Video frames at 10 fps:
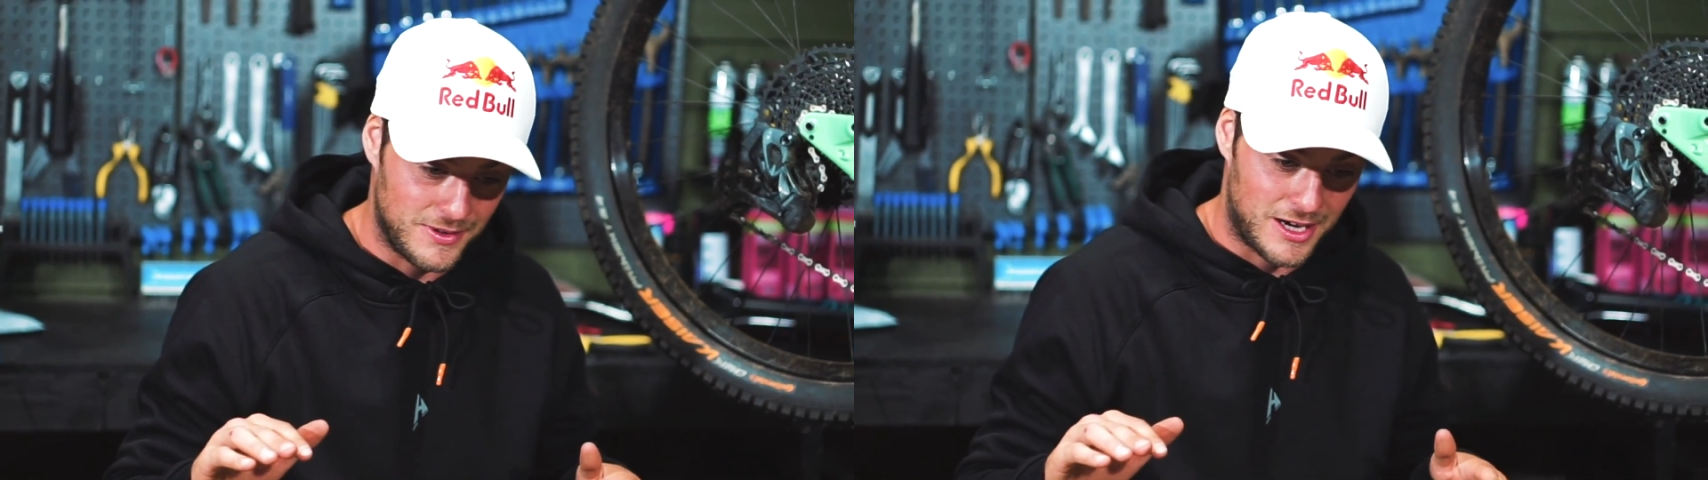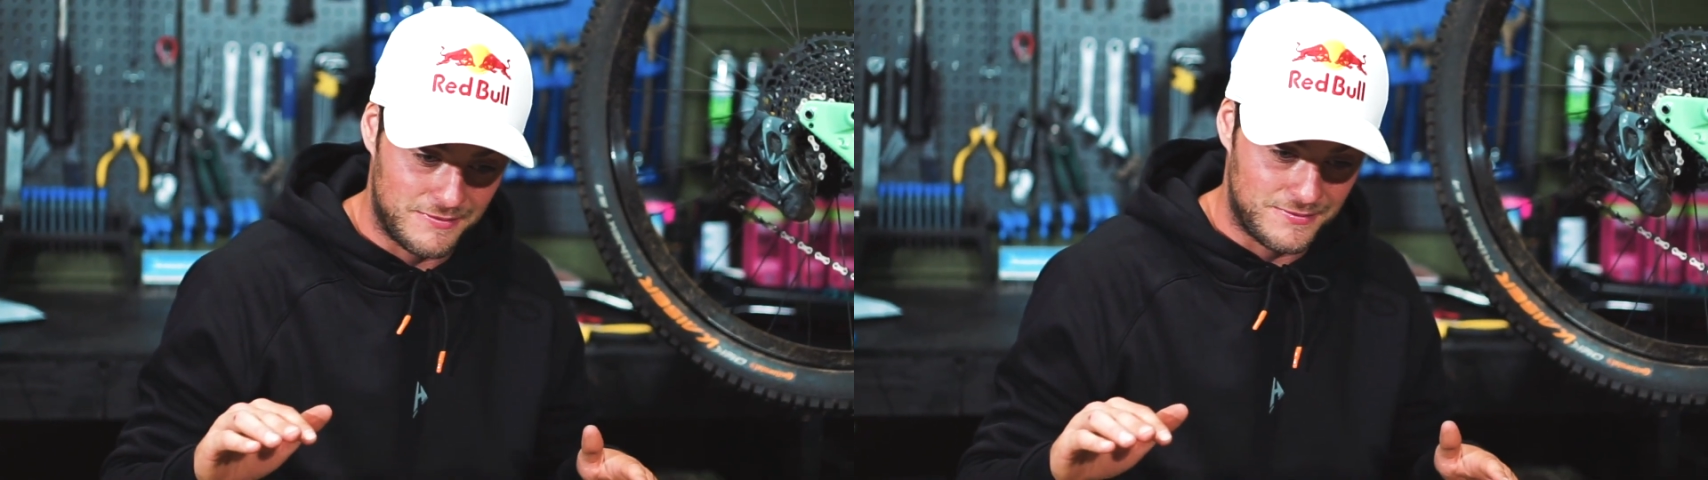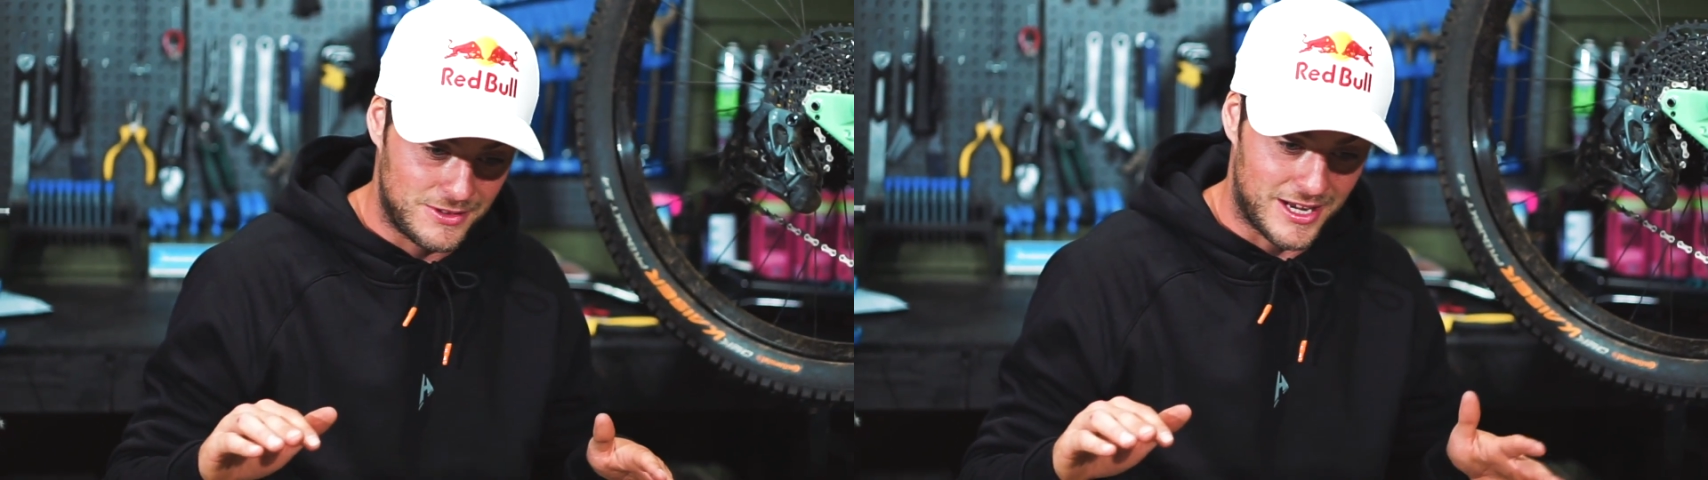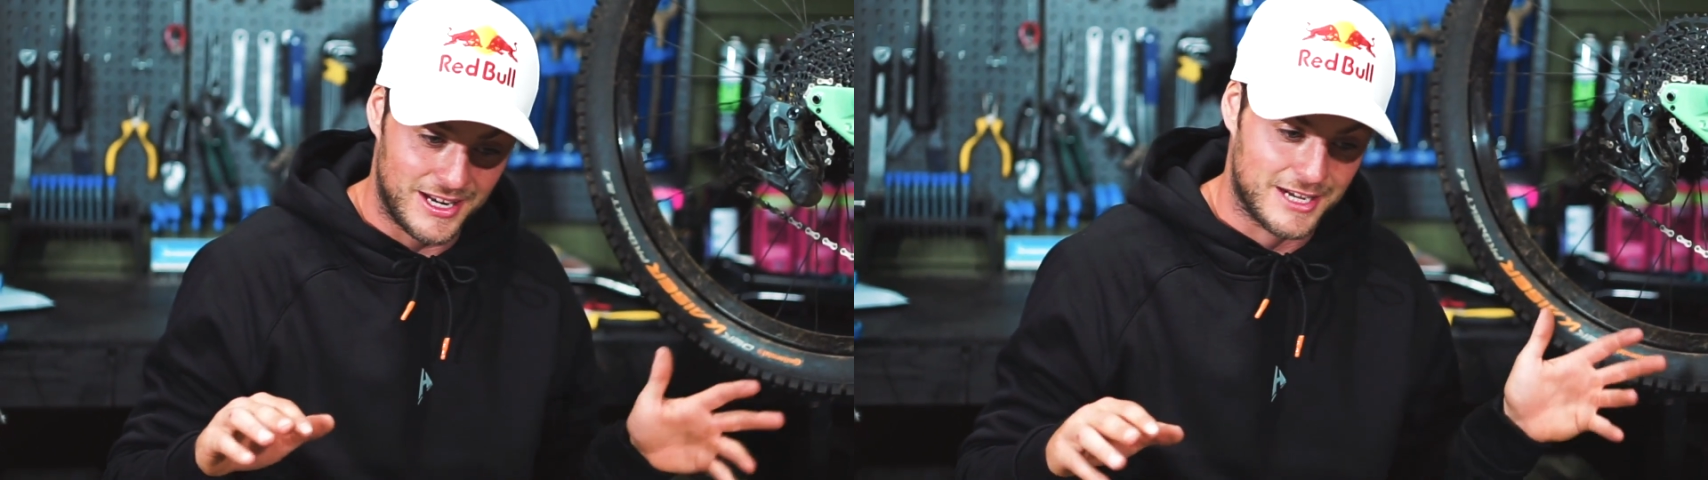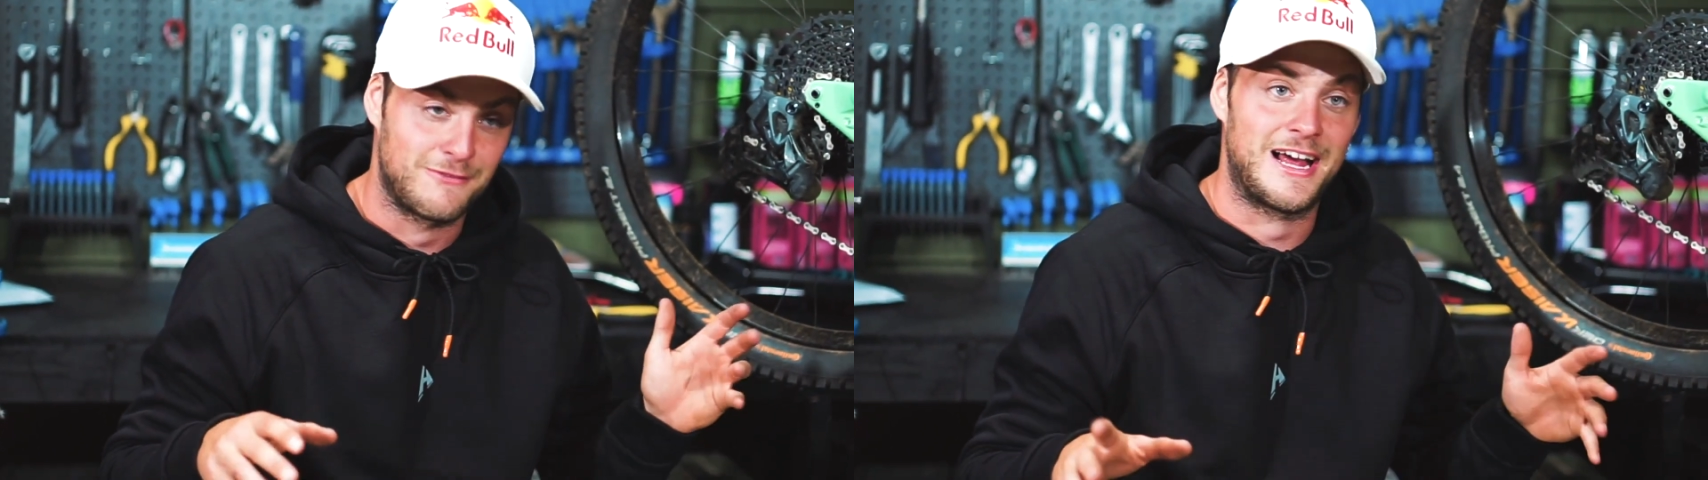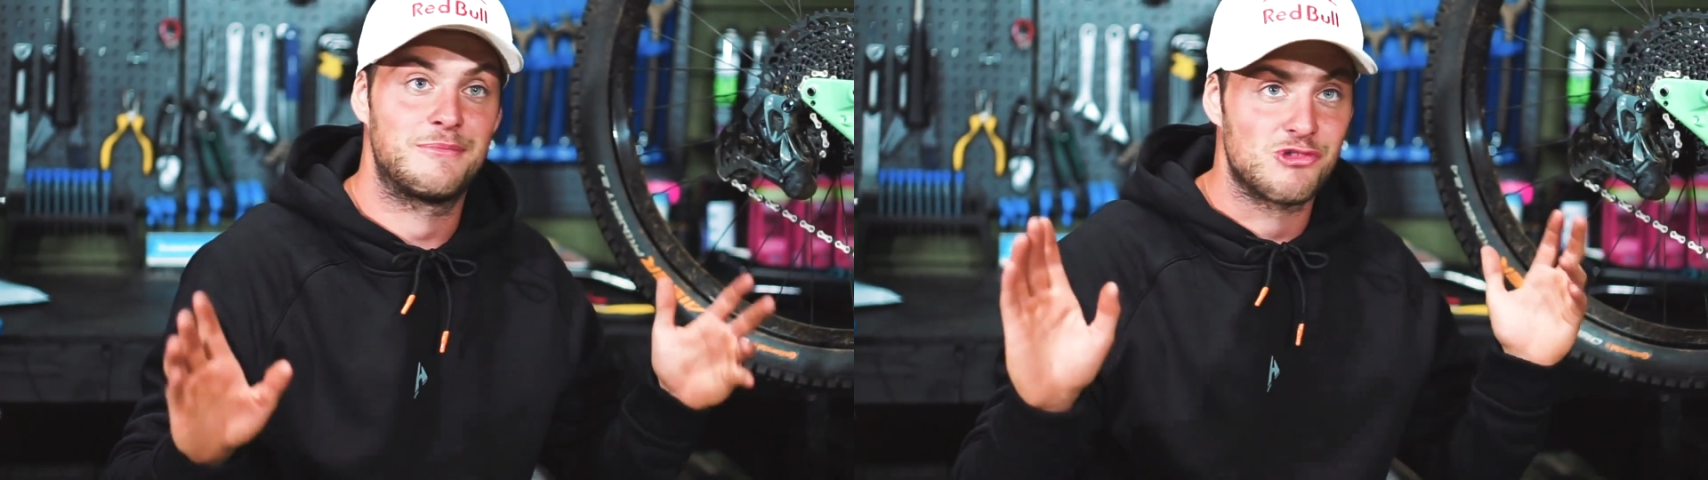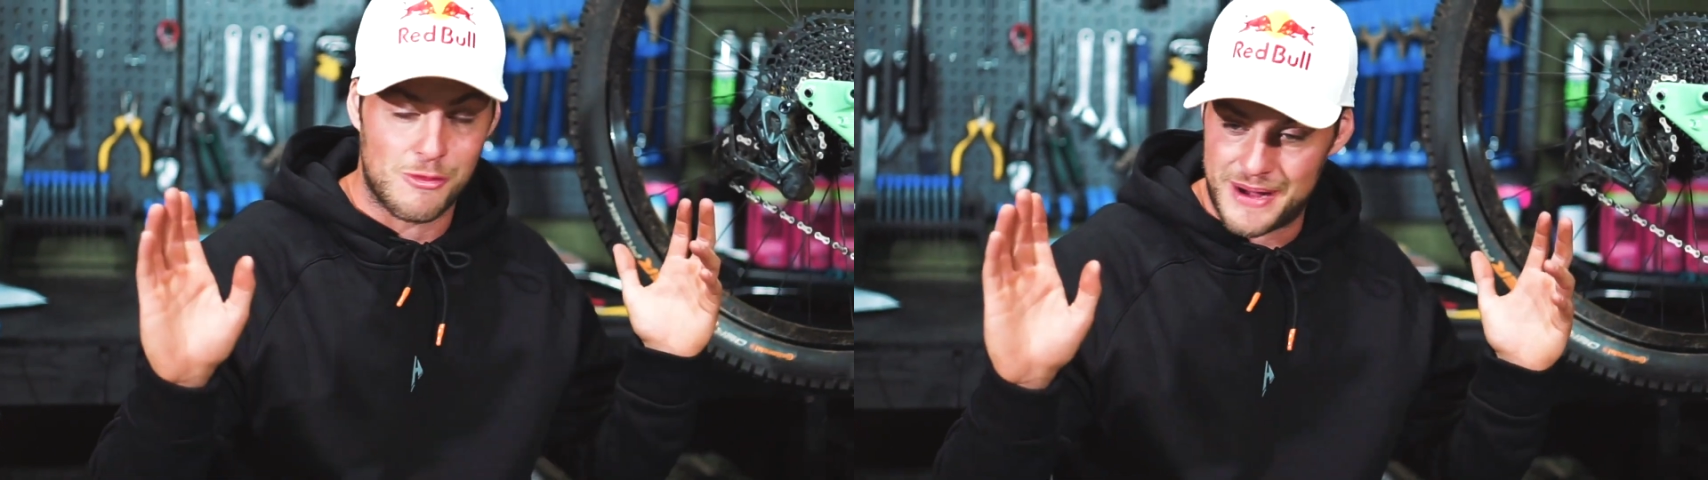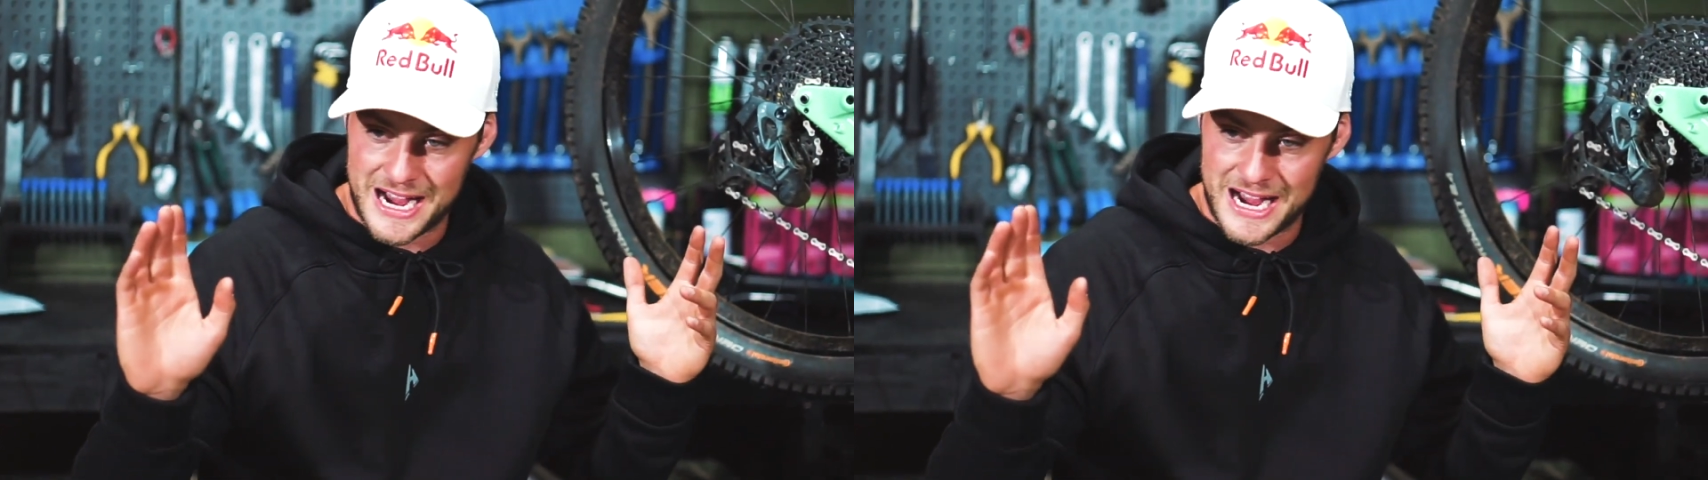I've done like a flat drop